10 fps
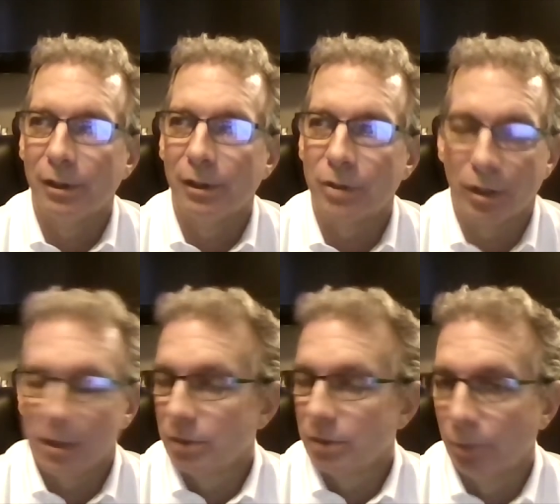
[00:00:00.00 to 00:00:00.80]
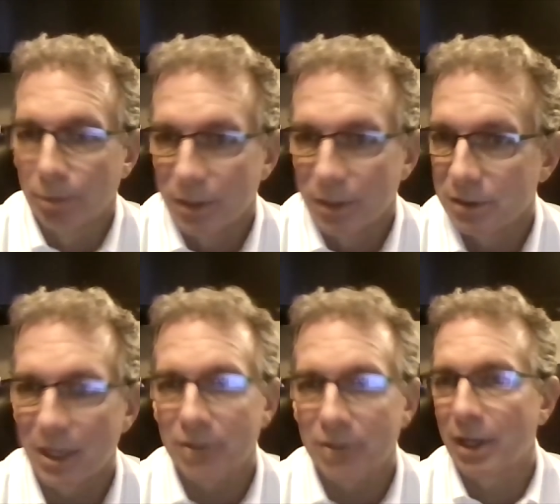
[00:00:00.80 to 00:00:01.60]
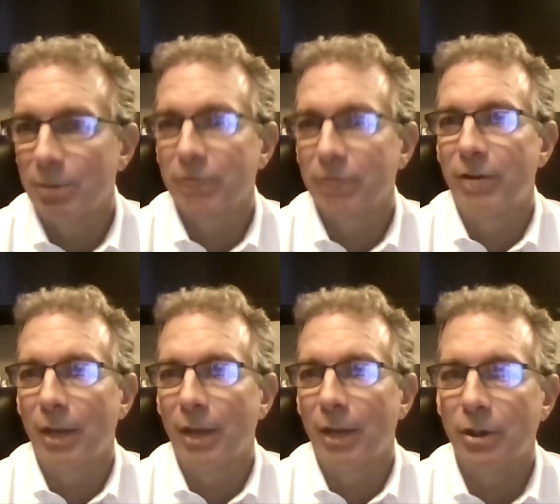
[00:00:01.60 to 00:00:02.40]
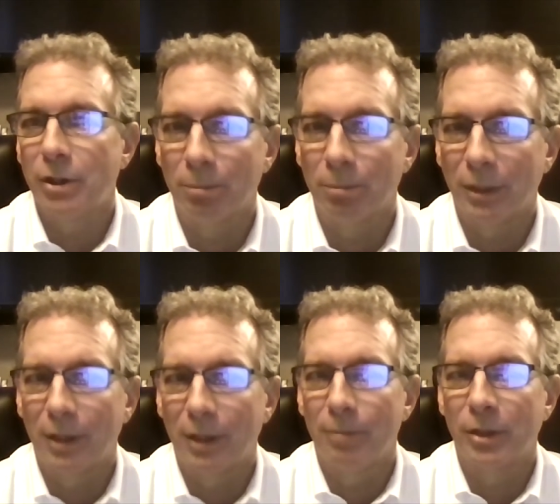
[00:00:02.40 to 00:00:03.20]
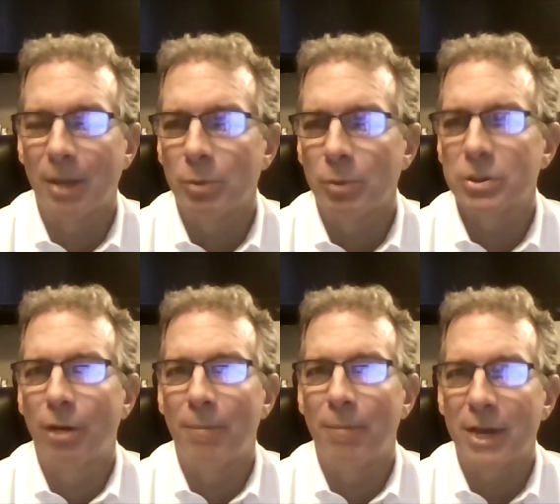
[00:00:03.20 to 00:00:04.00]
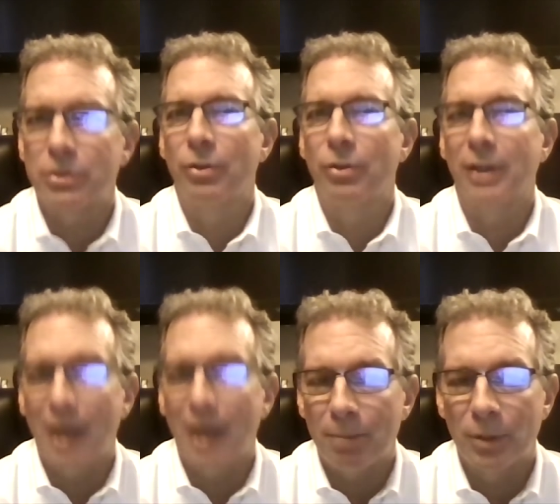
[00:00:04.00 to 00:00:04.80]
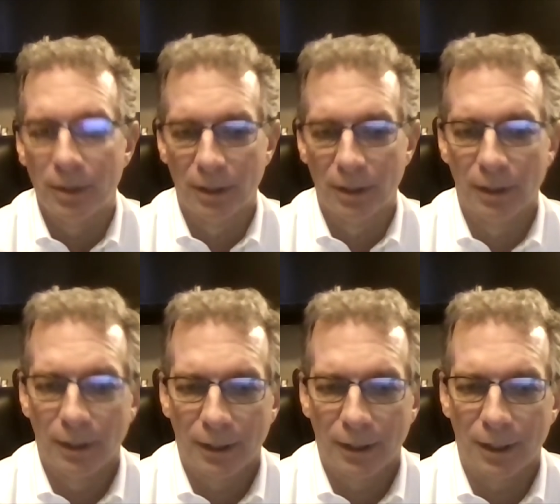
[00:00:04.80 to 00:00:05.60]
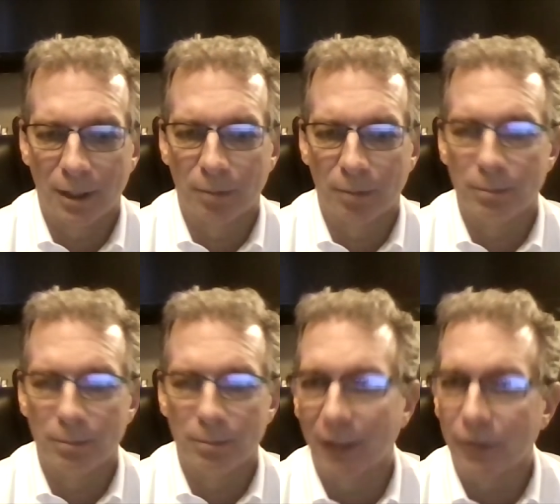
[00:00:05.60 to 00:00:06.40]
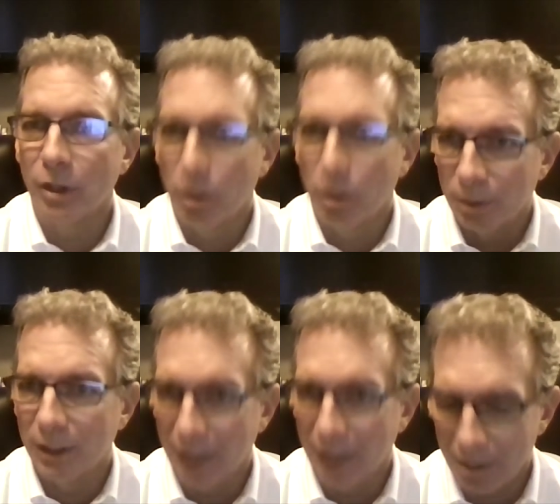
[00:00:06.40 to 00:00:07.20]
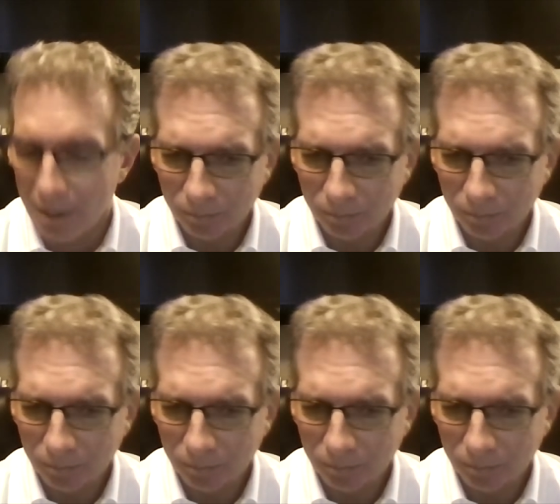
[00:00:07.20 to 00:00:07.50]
Turned it into a real business. Actually, I had a big following called, the company was called Master the Gap, meaning like the opening gap.